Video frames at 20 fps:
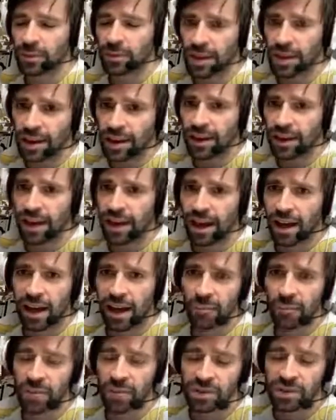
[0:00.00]
Does a bench
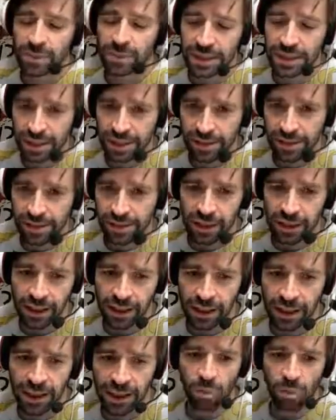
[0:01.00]
have to be a player?
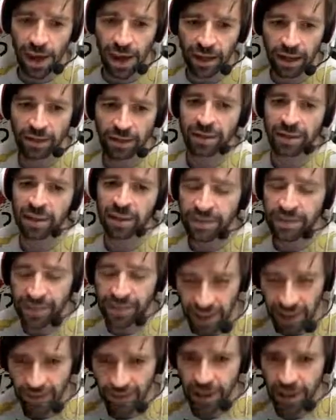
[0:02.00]

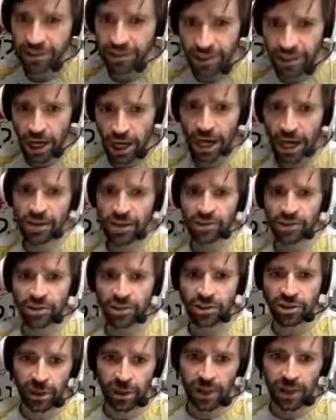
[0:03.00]
Specifically when the
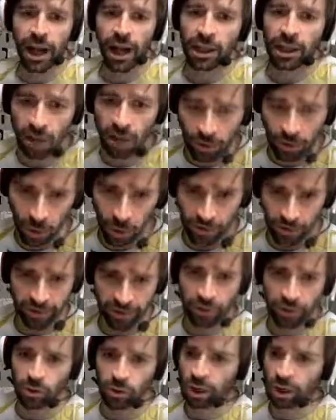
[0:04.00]
defense changed
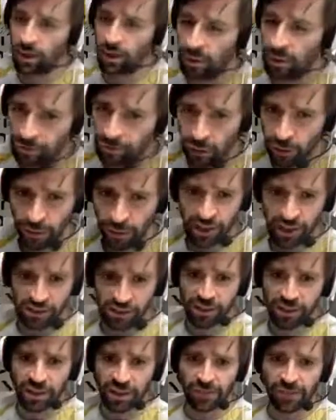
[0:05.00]
to be a lot more
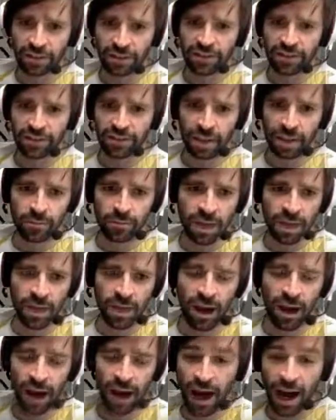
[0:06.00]
difficult. Like when
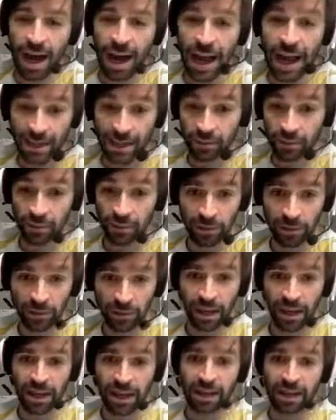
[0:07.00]
formation defense came
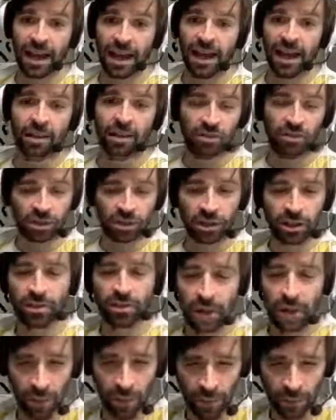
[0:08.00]
in, I hadn't been
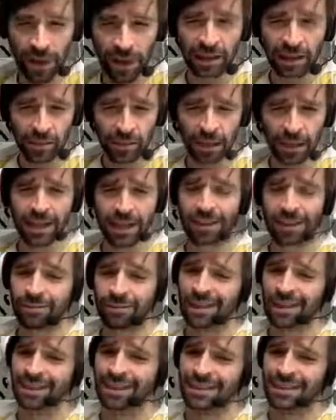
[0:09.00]
playing, and it was only
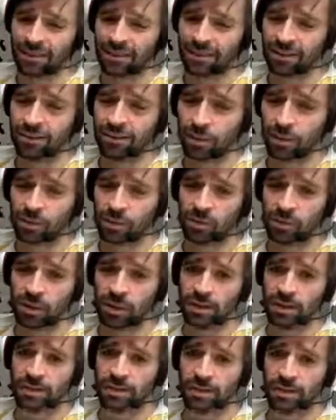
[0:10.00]
when I went back to playing I
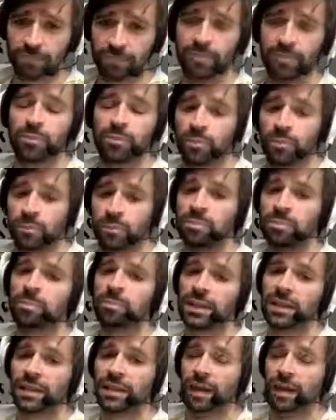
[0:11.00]
realized how difficult it was.